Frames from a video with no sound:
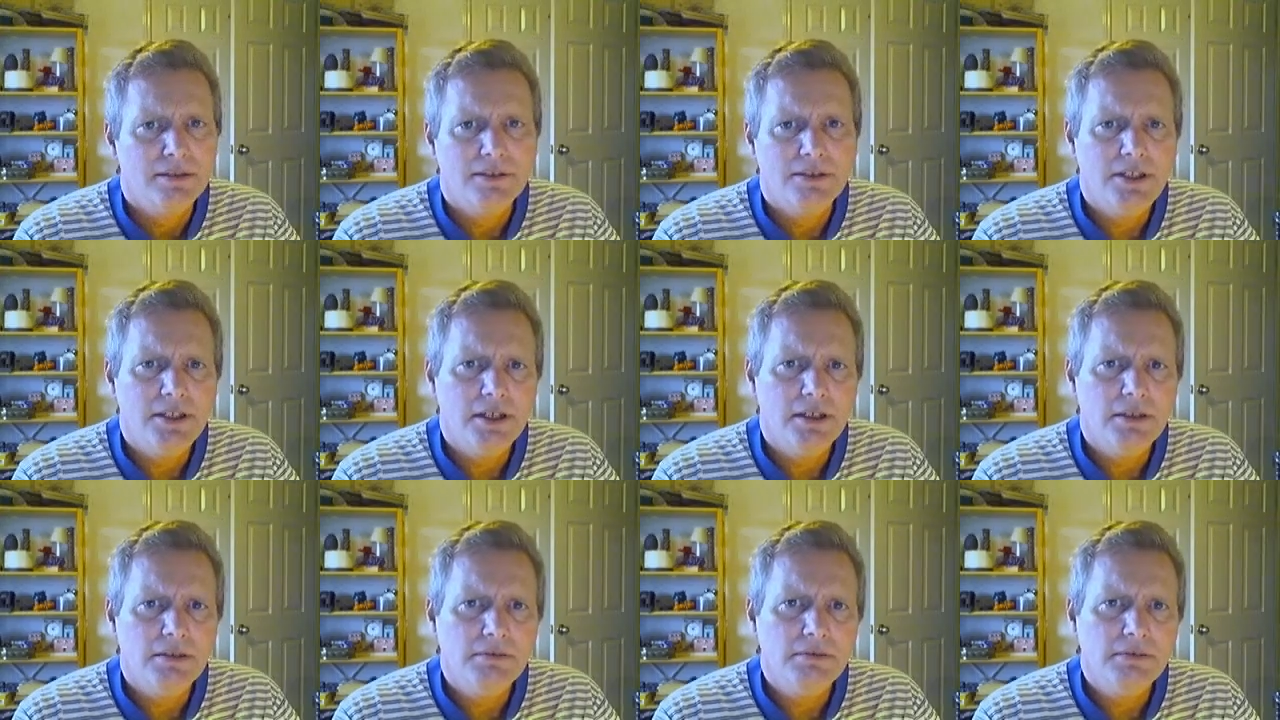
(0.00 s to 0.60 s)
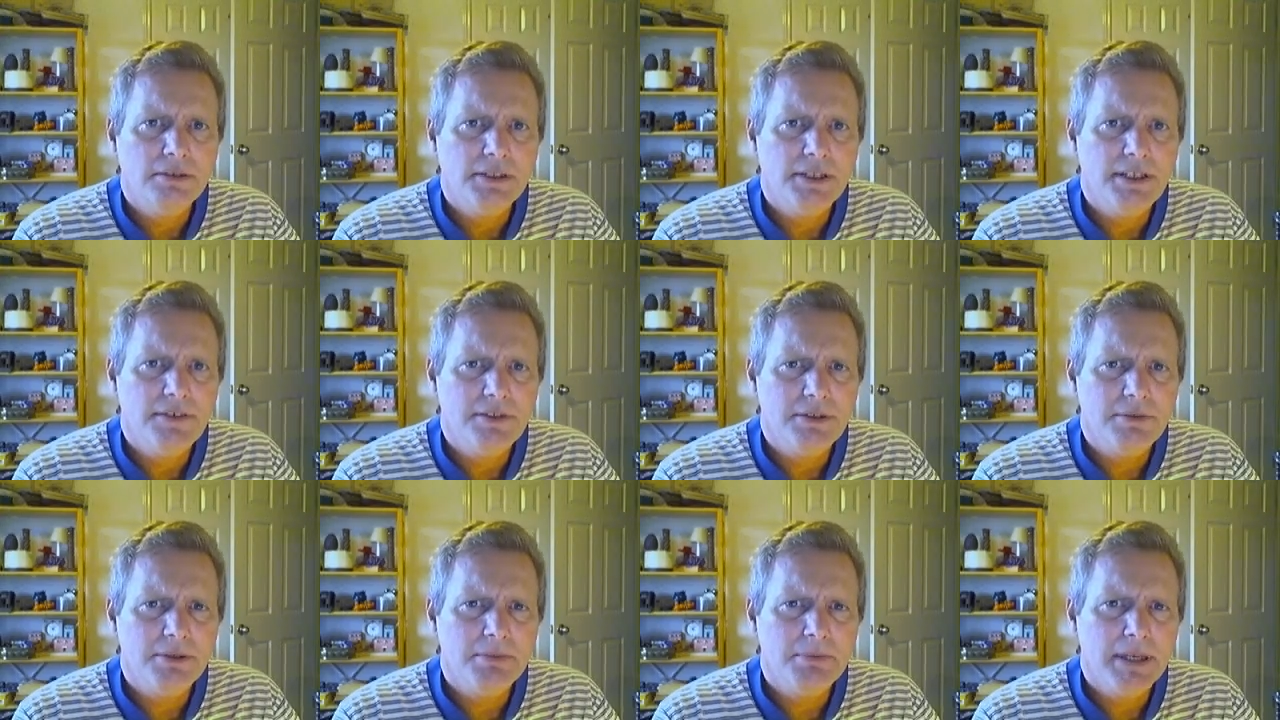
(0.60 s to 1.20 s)
you know give
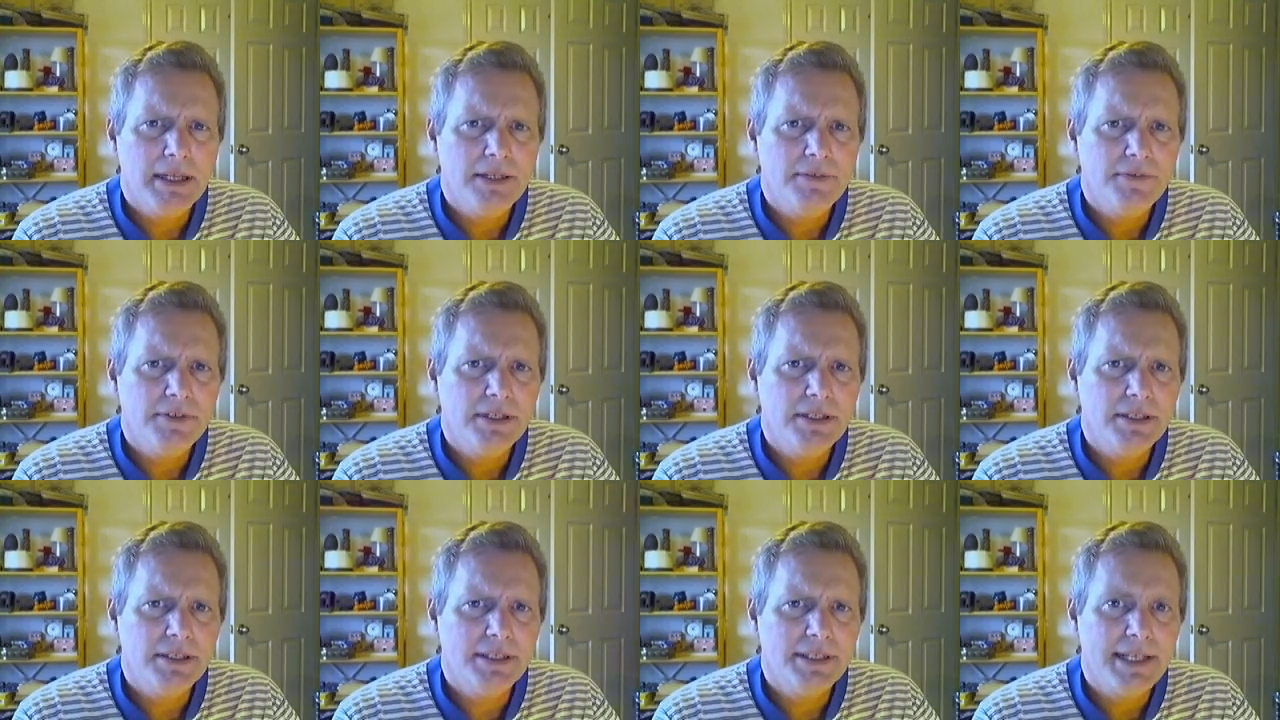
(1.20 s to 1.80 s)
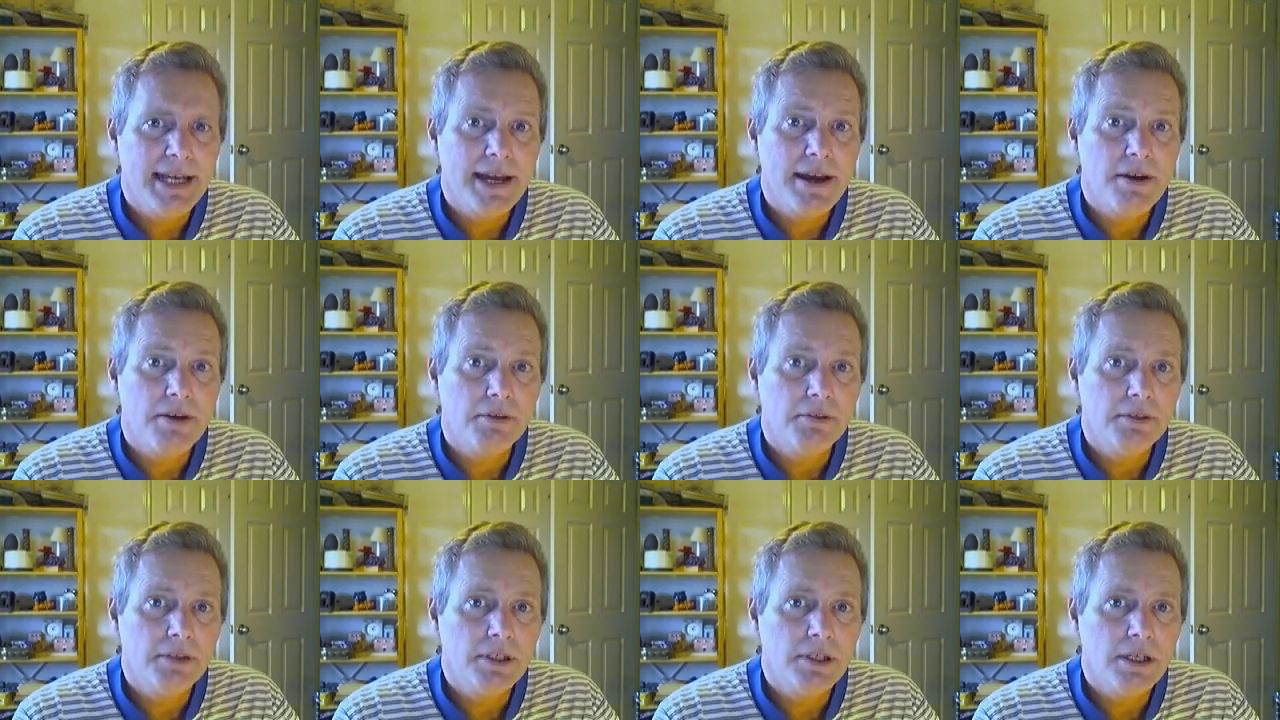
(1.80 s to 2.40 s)
them the benefit of the
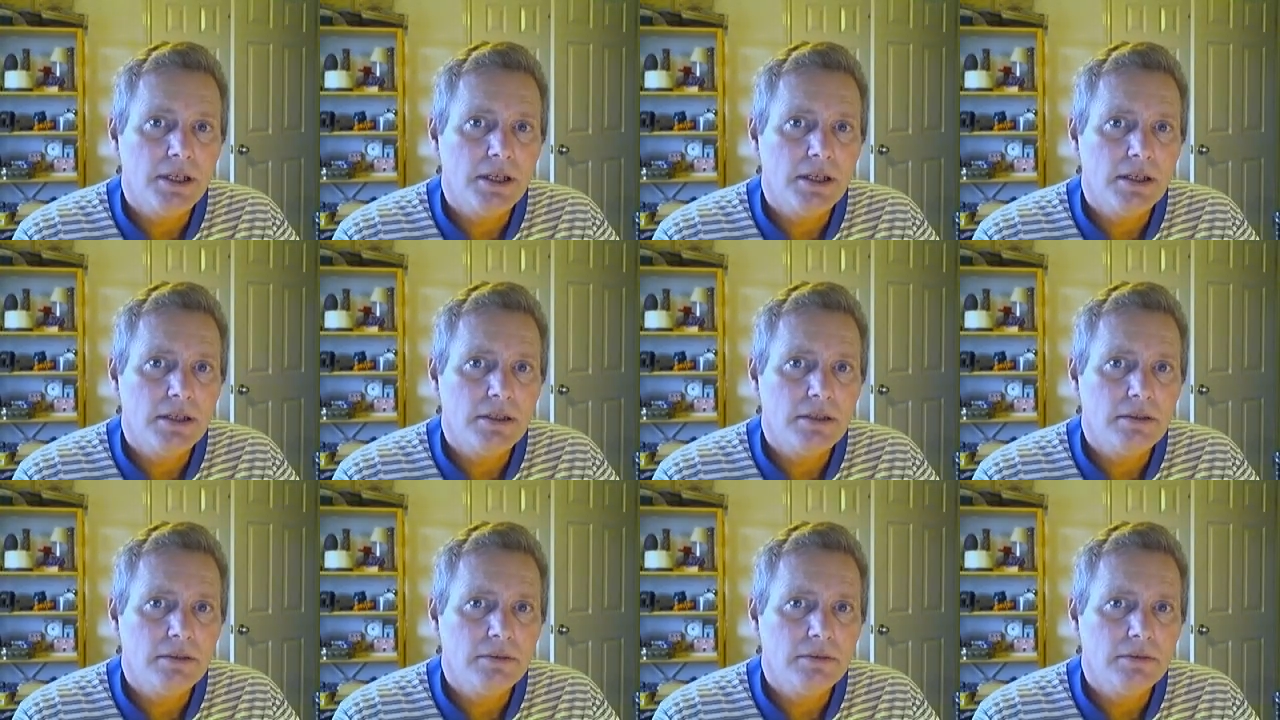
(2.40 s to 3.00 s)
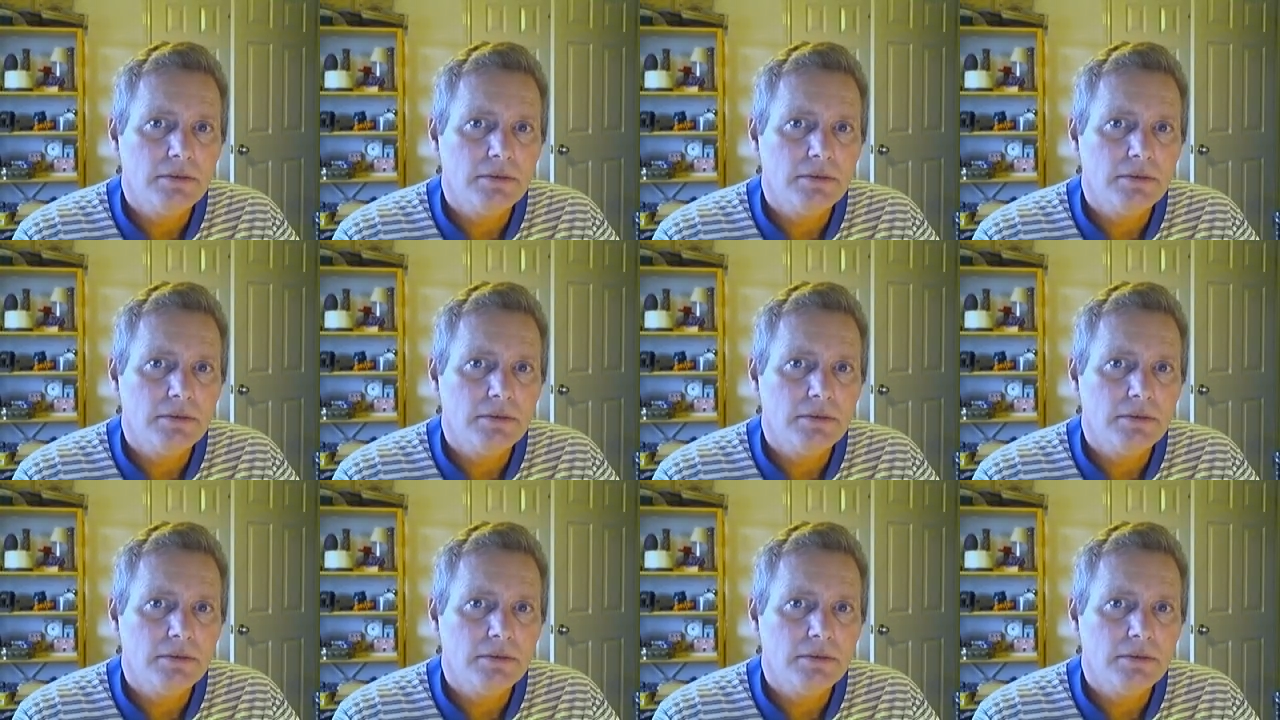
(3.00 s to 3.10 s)
doubt uh,